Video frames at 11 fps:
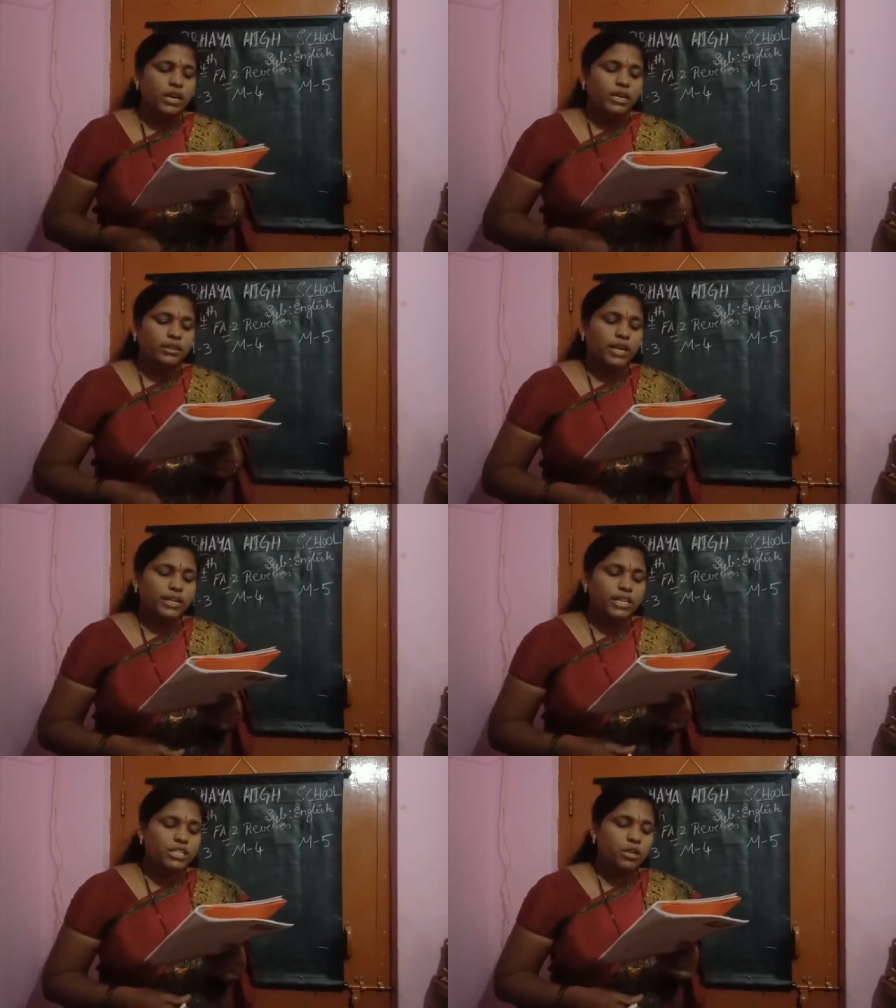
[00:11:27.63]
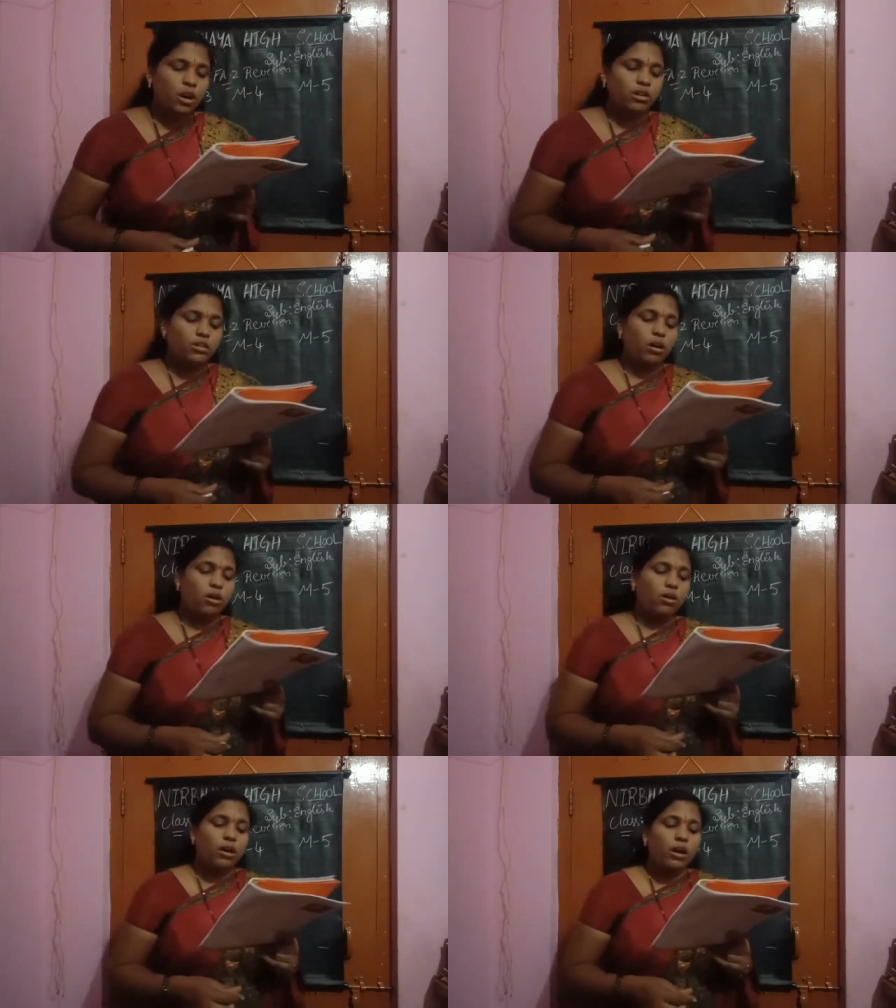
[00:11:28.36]
That is your
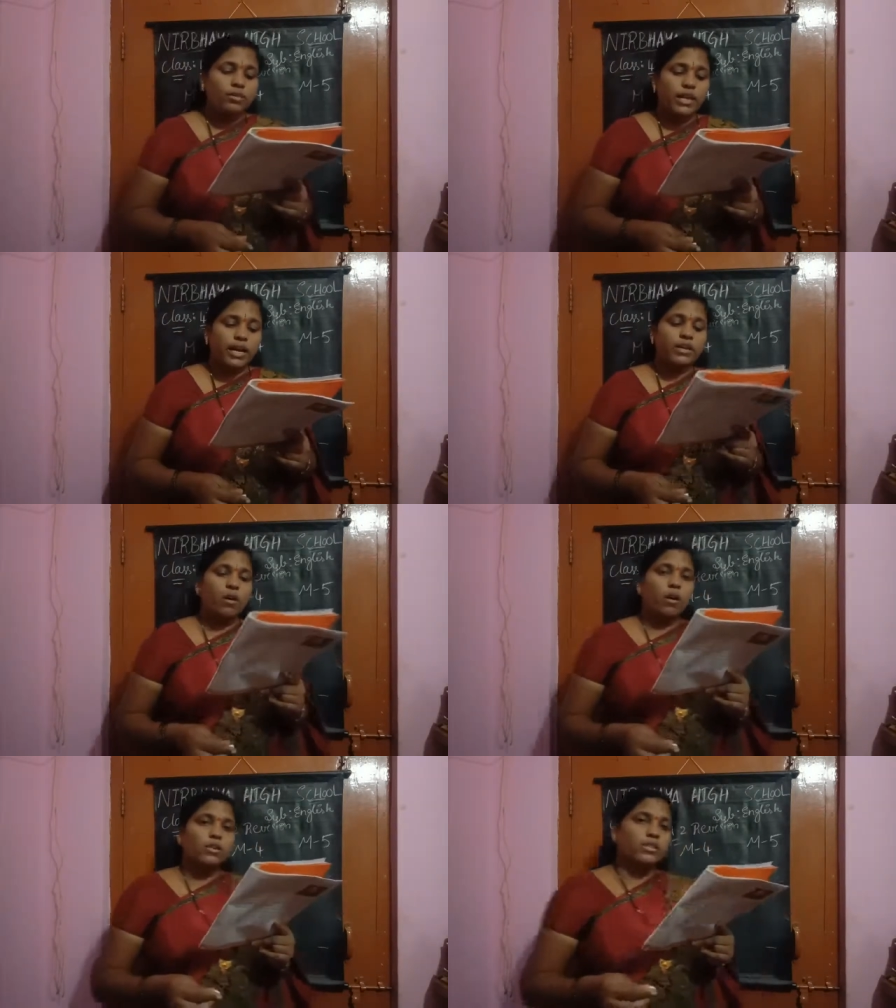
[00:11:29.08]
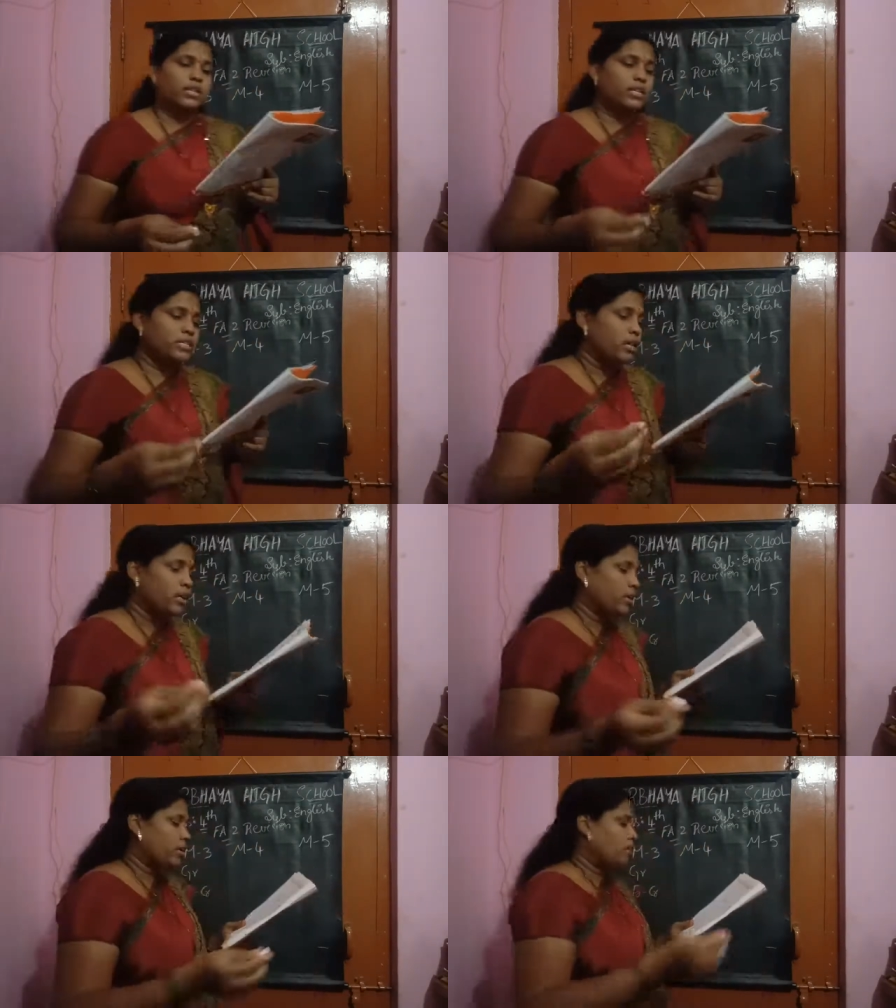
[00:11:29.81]
dog. That dog's is
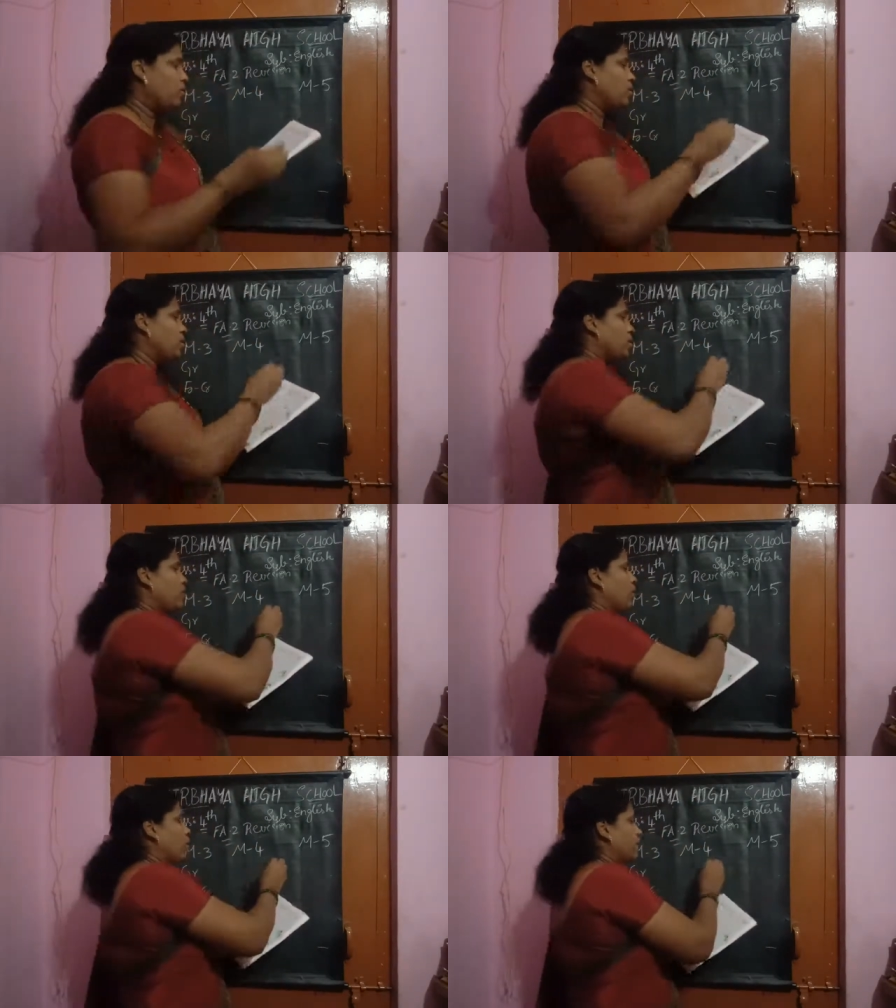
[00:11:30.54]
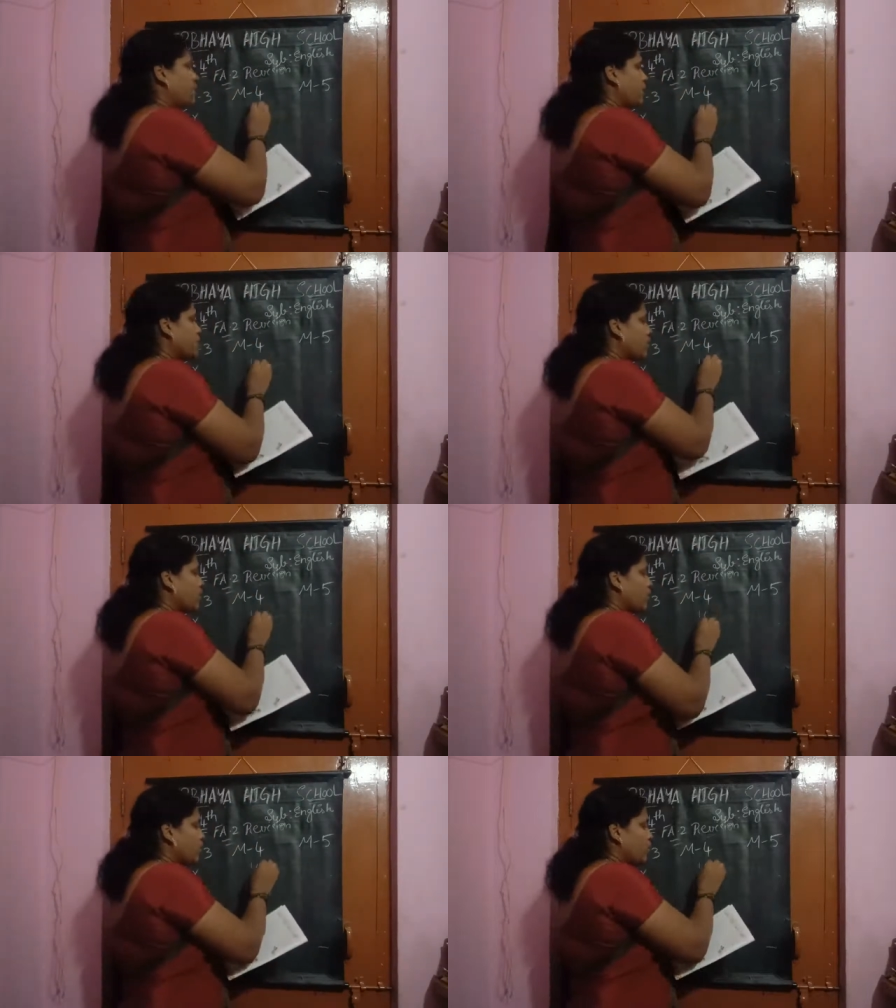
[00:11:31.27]
your. The dog is
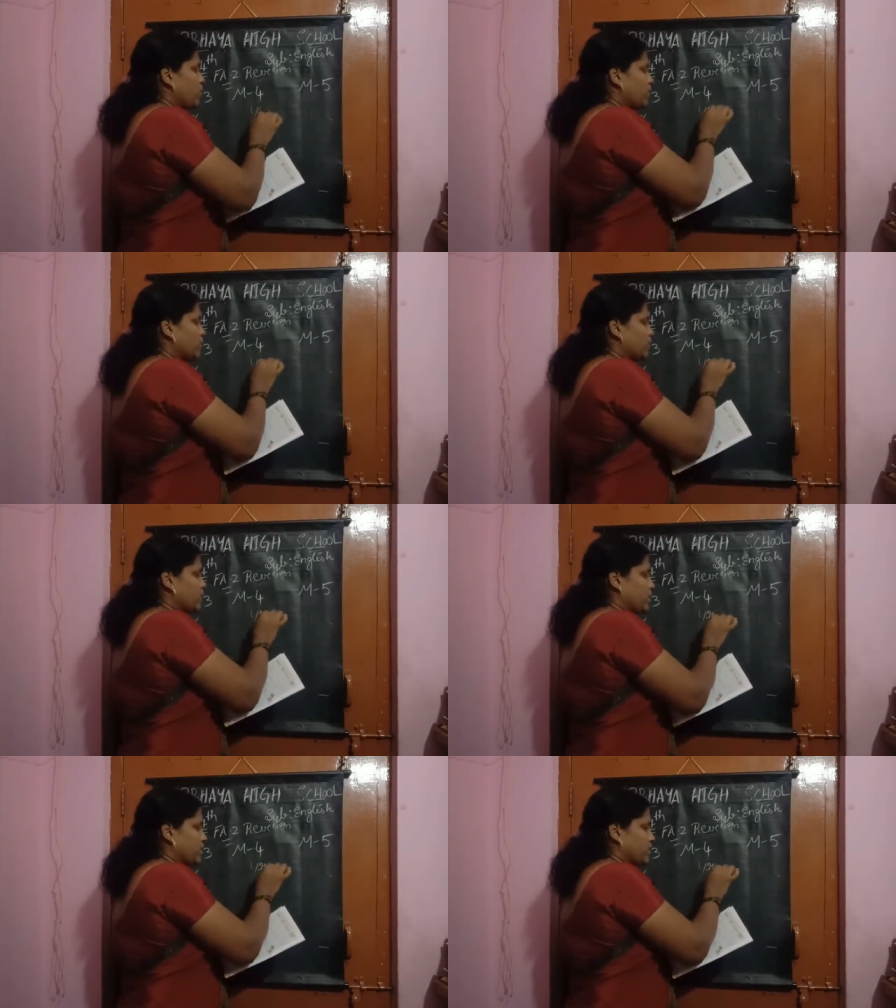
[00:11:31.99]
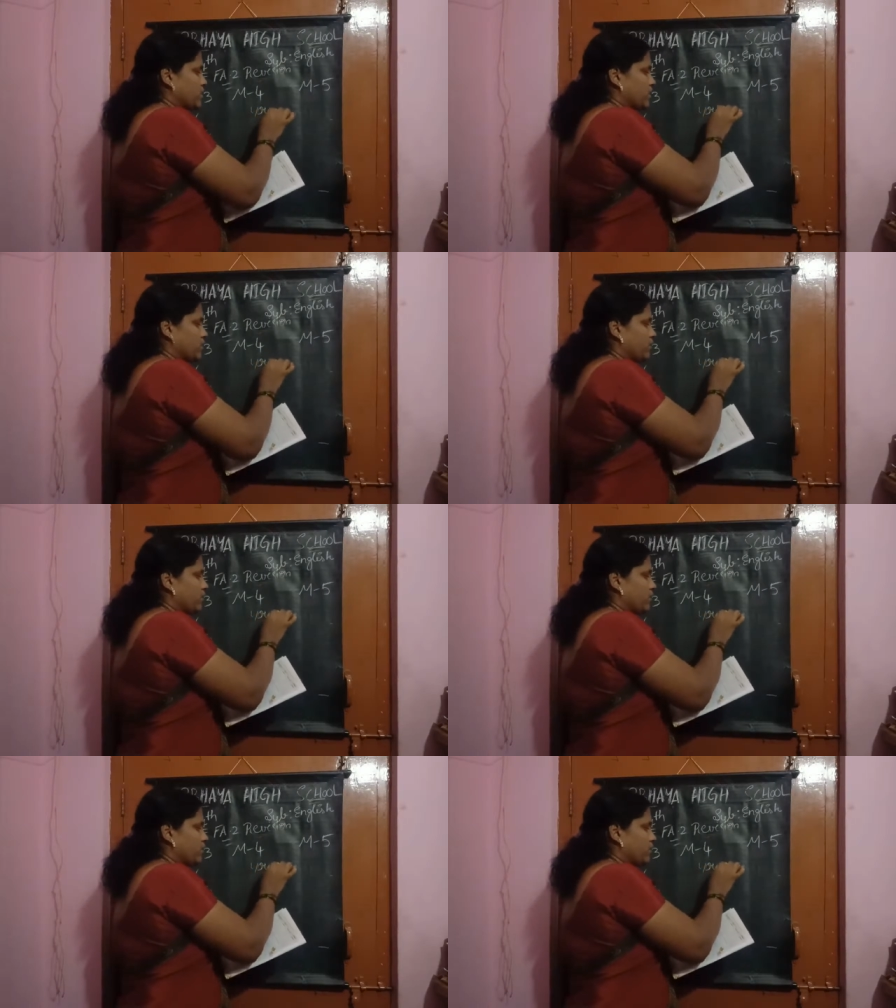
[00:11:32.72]
yours.